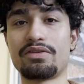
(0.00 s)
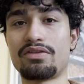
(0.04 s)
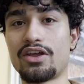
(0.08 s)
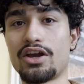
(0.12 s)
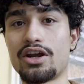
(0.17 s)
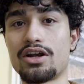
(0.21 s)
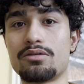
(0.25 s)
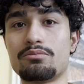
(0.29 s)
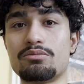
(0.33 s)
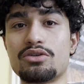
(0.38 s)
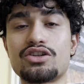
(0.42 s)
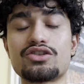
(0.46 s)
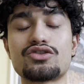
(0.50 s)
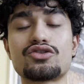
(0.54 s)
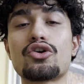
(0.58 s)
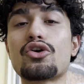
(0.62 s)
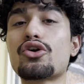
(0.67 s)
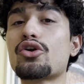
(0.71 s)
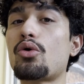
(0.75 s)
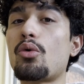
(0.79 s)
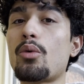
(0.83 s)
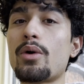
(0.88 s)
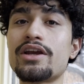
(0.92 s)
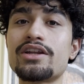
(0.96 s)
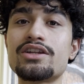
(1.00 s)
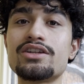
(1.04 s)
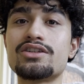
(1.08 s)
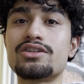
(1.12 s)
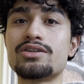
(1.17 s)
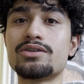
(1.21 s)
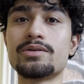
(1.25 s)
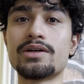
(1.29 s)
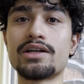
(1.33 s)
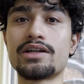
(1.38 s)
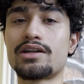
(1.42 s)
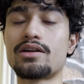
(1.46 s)
there, because you're going to
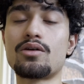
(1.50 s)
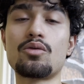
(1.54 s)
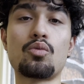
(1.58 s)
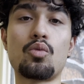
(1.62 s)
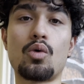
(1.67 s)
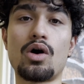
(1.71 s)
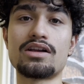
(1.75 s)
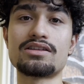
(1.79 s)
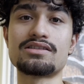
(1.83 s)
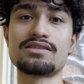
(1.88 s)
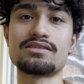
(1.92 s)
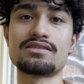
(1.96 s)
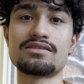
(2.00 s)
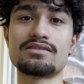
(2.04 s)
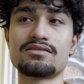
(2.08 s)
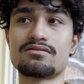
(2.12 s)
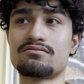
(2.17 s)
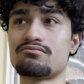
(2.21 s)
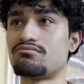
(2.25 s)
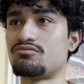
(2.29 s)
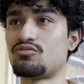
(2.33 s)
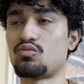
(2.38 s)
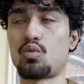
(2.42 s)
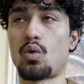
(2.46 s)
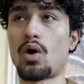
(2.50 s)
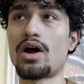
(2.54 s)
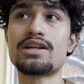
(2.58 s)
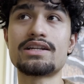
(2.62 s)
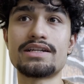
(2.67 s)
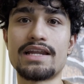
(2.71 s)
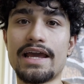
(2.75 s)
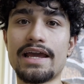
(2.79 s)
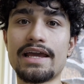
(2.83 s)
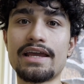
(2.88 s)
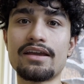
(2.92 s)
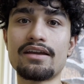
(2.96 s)
do it one
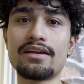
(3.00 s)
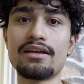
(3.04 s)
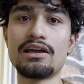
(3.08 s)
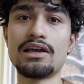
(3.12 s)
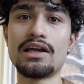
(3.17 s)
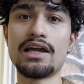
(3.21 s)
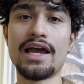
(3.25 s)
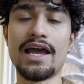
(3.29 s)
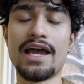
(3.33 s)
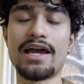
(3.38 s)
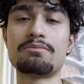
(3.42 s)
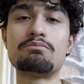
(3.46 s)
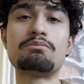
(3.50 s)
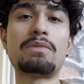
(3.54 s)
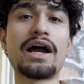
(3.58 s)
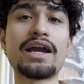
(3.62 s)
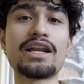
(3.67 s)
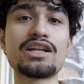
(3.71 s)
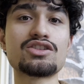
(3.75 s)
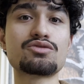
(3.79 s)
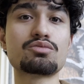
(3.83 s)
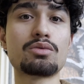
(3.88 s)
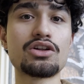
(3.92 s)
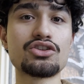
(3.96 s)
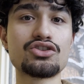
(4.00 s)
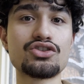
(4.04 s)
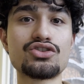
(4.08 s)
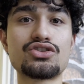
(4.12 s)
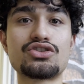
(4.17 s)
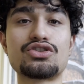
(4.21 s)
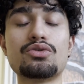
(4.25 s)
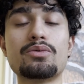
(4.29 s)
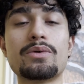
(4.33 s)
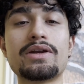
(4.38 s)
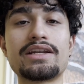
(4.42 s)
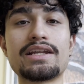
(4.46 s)
day, and might as well just
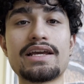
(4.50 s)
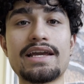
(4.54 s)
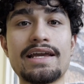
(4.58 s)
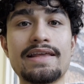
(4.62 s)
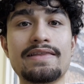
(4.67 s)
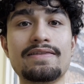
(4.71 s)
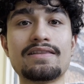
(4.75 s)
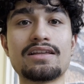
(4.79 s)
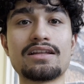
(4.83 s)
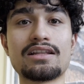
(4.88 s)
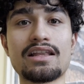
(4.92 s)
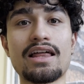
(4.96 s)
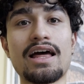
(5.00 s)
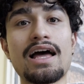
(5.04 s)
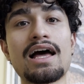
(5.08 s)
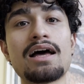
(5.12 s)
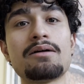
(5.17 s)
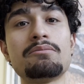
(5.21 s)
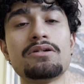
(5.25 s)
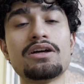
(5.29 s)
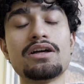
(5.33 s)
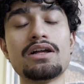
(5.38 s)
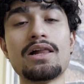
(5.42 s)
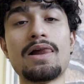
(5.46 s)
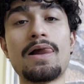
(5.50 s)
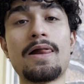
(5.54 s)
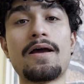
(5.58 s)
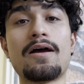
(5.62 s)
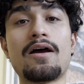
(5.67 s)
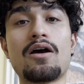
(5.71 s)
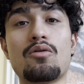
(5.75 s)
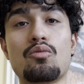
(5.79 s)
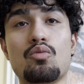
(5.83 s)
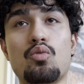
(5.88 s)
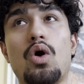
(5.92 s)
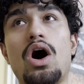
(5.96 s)
do it in the lab.
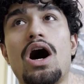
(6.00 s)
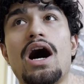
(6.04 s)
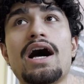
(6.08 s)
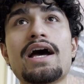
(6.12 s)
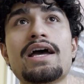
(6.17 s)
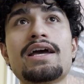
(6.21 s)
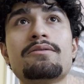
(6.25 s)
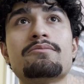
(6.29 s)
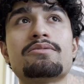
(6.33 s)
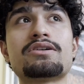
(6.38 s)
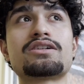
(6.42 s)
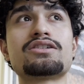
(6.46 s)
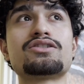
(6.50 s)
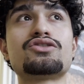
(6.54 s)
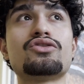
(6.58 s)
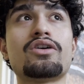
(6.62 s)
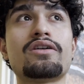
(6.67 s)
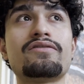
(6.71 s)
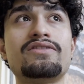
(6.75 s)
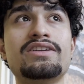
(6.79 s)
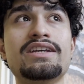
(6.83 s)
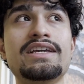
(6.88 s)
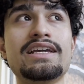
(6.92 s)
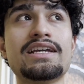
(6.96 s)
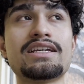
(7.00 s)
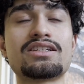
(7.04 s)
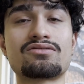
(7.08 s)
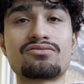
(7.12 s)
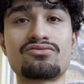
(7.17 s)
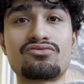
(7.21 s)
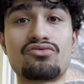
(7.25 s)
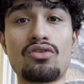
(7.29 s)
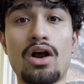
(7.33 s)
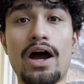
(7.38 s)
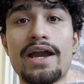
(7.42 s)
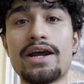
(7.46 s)
Why? Because you have TAs
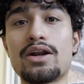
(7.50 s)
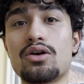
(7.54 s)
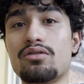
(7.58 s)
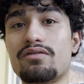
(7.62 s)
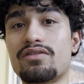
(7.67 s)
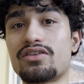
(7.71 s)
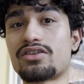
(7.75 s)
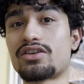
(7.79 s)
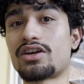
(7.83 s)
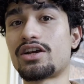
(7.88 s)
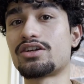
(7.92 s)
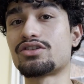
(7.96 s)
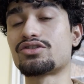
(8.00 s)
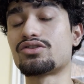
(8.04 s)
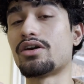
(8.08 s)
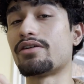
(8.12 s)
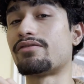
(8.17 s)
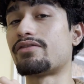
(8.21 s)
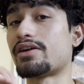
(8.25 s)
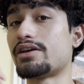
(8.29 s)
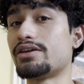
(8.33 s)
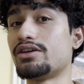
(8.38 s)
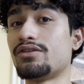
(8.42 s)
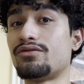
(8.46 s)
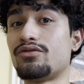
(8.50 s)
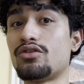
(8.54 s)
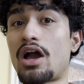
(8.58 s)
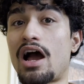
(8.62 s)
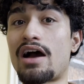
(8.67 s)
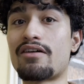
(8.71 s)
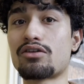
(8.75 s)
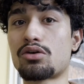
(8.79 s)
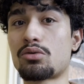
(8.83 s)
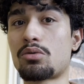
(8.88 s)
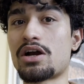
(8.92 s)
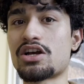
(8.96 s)
right over there. So if you
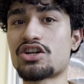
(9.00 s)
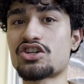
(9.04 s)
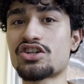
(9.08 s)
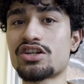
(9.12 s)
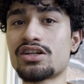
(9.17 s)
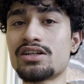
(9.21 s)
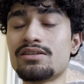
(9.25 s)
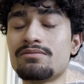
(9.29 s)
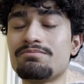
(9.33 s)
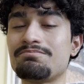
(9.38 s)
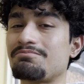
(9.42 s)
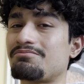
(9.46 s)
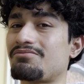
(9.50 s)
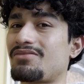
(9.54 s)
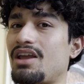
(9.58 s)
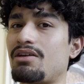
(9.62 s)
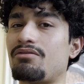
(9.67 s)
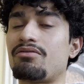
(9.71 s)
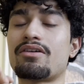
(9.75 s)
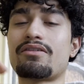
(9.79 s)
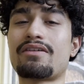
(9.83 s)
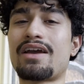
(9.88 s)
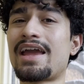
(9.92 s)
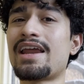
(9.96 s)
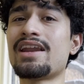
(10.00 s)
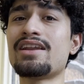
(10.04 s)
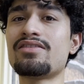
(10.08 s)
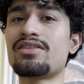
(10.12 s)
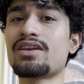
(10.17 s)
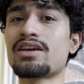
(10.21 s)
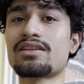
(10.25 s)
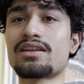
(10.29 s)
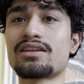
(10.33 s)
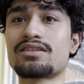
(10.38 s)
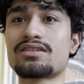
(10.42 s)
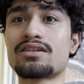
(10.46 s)
have a question, if
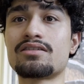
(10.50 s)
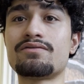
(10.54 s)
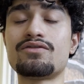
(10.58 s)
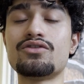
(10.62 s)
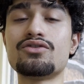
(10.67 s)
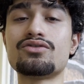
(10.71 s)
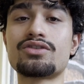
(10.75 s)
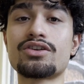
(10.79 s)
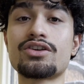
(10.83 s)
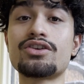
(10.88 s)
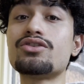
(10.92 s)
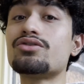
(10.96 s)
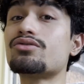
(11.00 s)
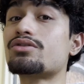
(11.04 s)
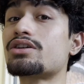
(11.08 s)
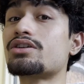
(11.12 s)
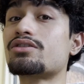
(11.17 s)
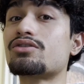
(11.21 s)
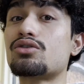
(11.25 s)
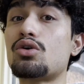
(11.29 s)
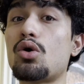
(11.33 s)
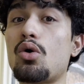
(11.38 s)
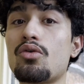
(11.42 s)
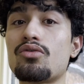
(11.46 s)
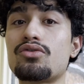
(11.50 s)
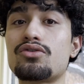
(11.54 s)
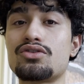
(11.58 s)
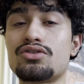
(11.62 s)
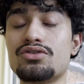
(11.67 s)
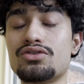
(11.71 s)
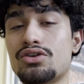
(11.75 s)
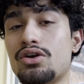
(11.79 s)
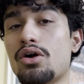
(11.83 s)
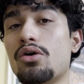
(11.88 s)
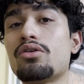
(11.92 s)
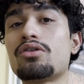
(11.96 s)
anything that's confusing, you can go
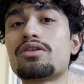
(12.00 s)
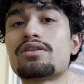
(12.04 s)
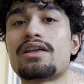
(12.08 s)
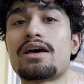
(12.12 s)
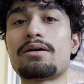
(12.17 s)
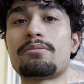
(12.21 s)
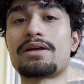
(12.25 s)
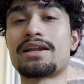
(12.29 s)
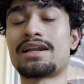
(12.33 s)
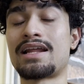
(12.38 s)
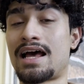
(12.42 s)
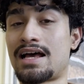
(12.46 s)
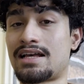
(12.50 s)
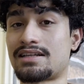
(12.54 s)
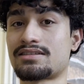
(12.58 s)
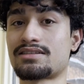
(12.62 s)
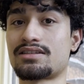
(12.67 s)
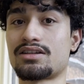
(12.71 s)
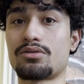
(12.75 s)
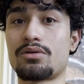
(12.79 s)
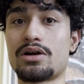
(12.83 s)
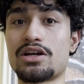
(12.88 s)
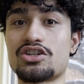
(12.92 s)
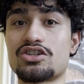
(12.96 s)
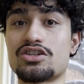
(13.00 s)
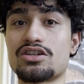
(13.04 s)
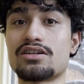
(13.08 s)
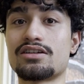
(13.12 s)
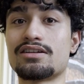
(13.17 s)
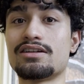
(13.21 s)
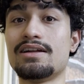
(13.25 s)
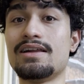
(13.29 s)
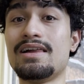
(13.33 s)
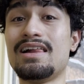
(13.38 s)
to them and ask the question.